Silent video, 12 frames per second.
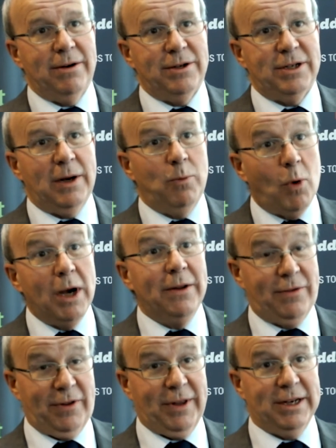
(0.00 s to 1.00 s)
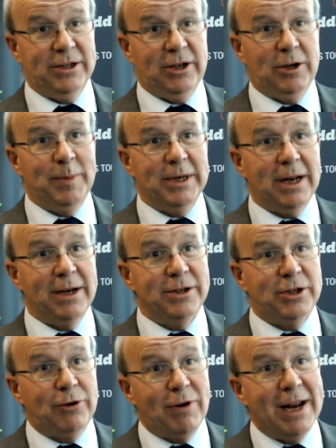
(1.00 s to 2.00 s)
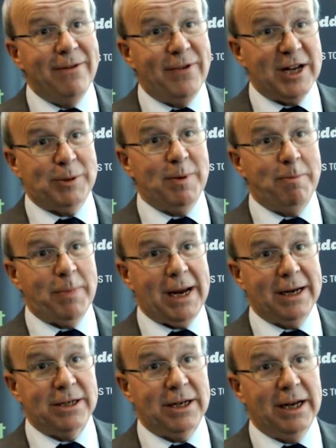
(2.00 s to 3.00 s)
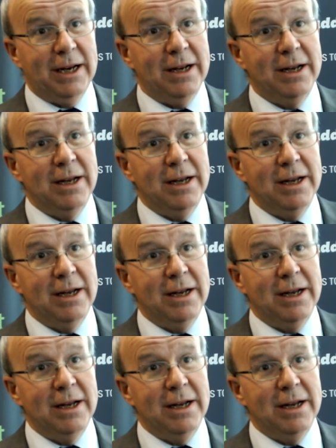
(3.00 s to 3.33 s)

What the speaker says: has said, one of the things that could be done is to create investment banks here